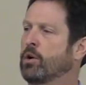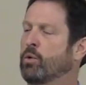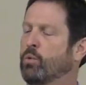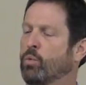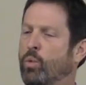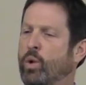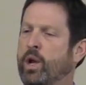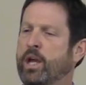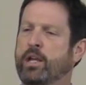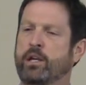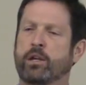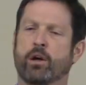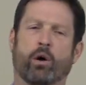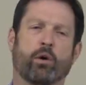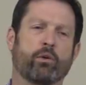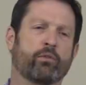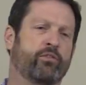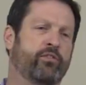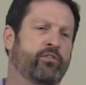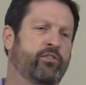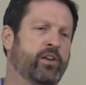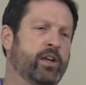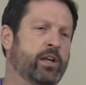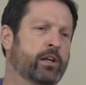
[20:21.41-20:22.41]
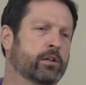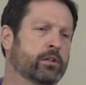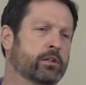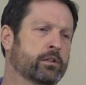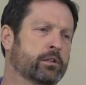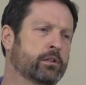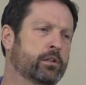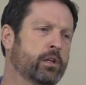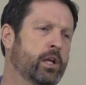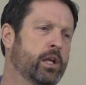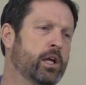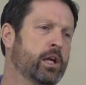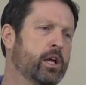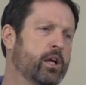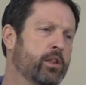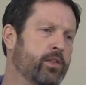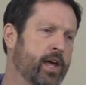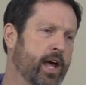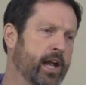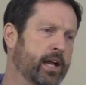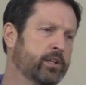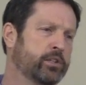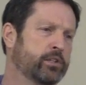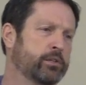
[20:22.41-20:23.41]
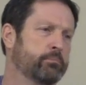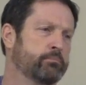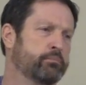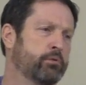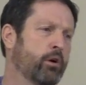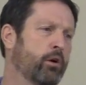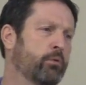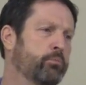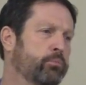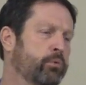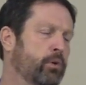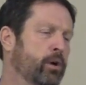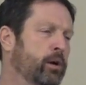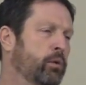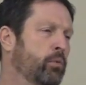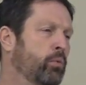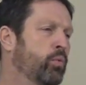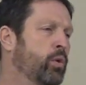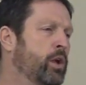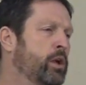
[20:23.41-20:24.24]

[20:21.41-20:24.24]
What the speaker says: we don't feel that it's appropriate.